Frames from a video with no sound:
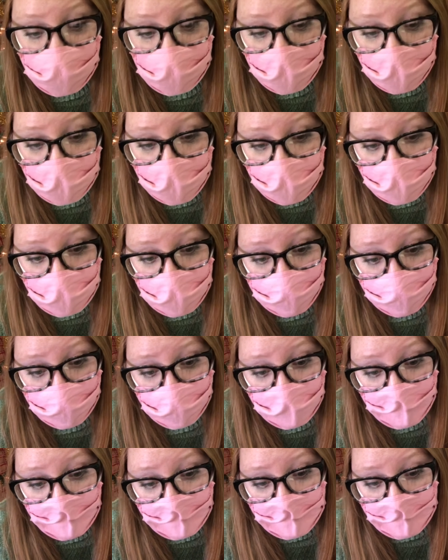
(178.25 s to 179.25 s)
Um,
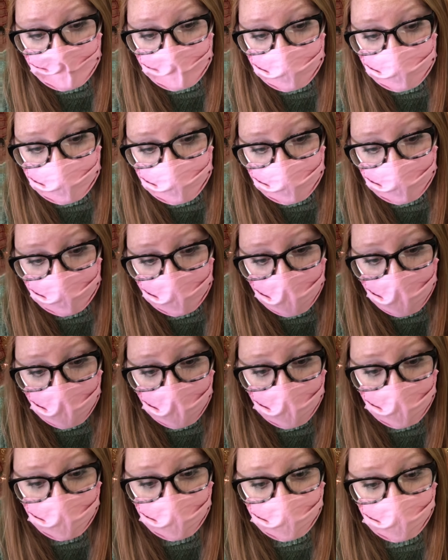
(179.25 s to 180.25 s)
You'll
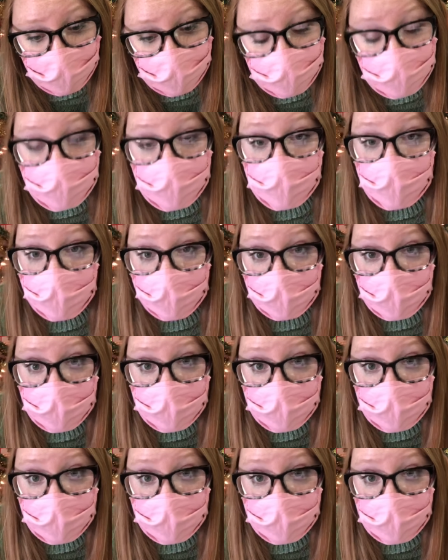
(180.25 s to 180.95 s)
have a story